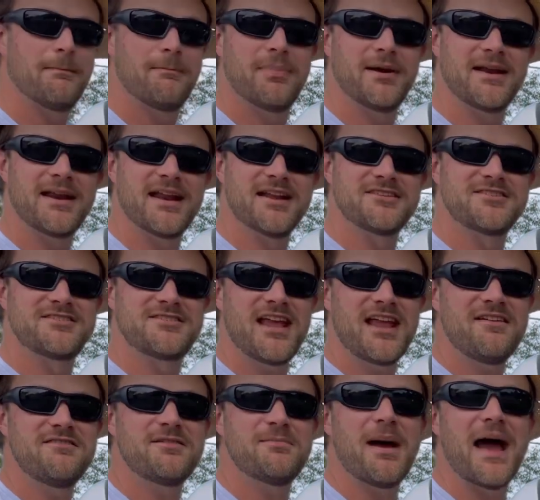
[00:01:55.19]
but it has
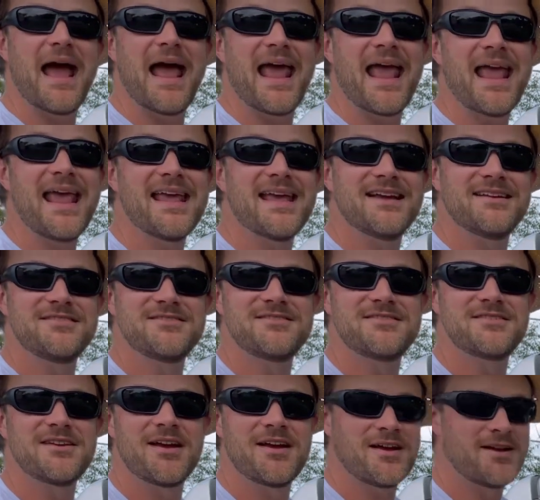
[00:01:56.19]
saved my
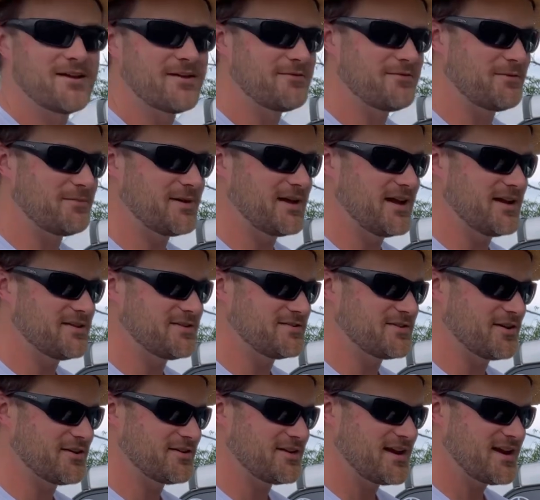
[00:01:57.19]
hands from getting
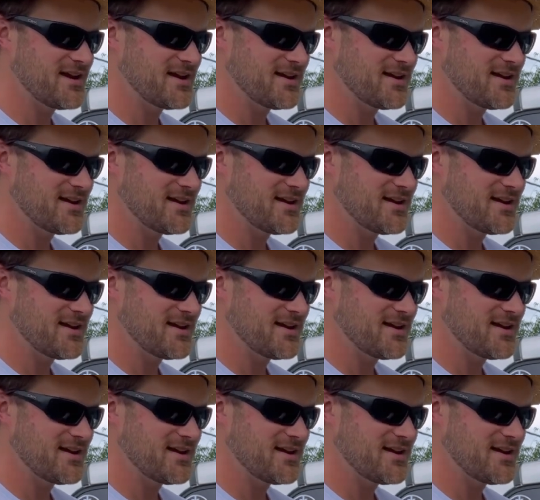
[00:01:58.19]
dirty.